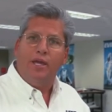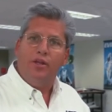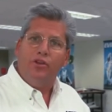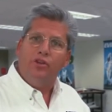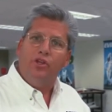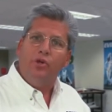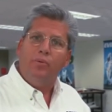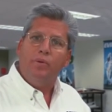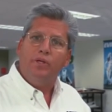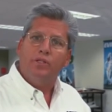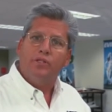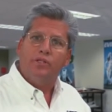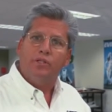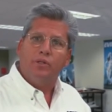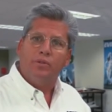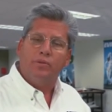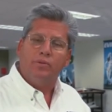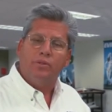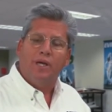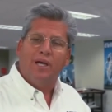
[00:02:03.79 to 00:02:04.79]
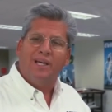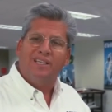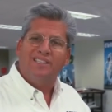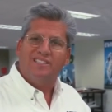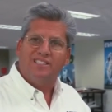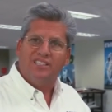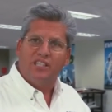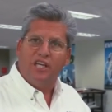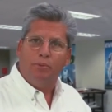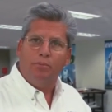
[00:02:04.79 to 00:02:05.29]
In doing so,
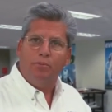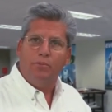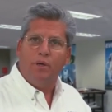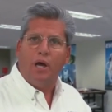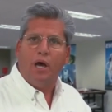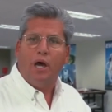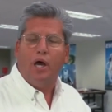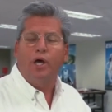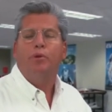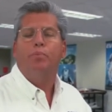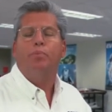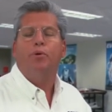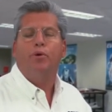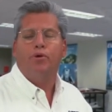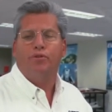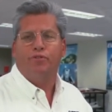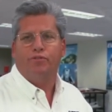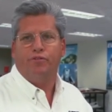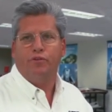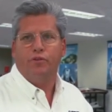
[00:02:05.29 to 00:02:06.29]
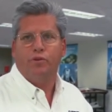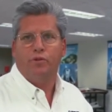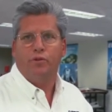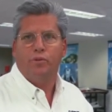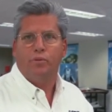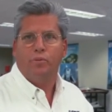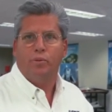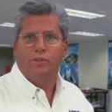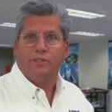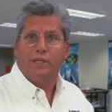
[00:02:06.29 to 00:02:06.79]
some unburned
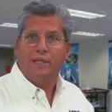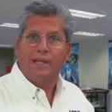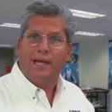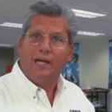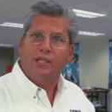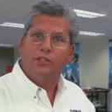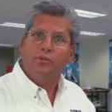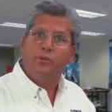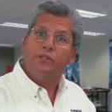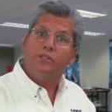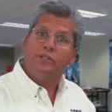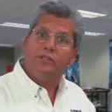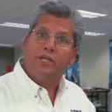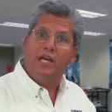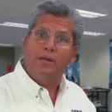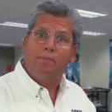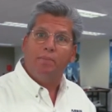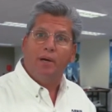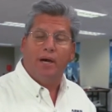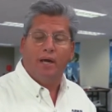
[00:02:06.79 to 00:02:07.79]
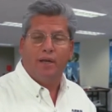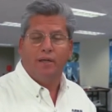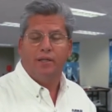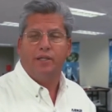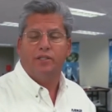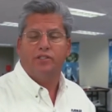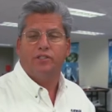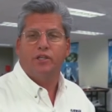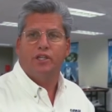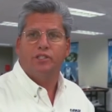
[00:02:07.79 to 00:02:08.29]
fuel was allowed to escape out of
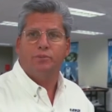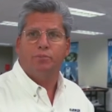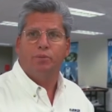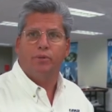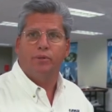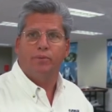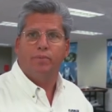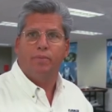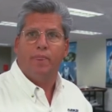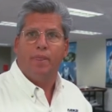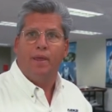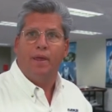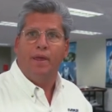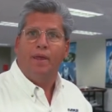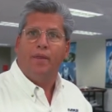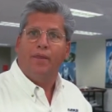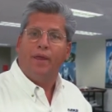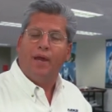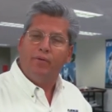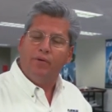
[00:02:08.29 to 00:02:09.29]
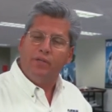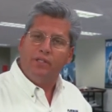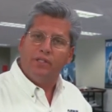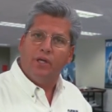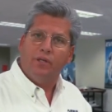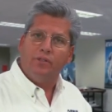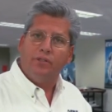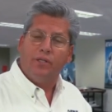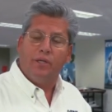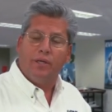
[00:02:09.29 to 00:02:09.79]
the exhaust port. That
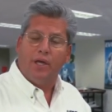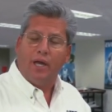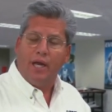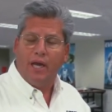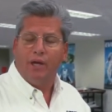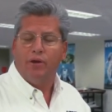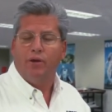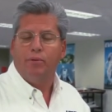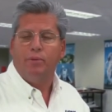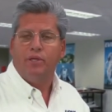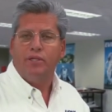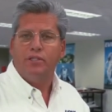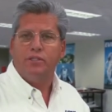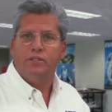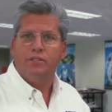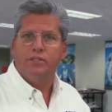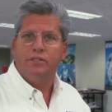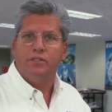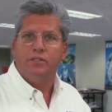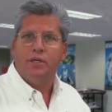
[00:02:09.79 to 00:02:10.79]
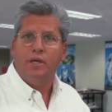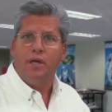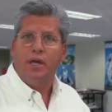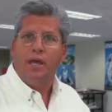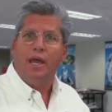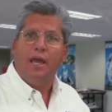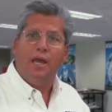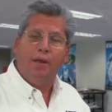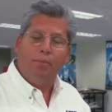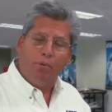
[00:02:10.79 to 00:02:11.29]
resulted in higher emissions
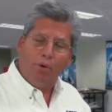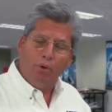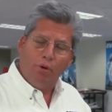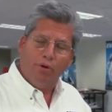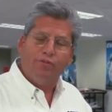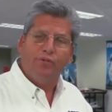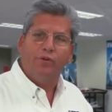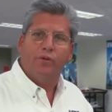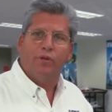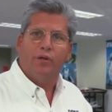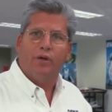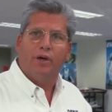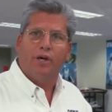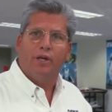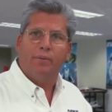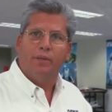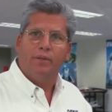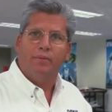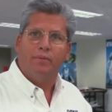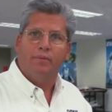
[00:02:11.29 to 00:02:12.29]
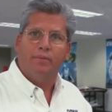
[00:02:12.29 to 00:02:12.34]
and poor fuel economy.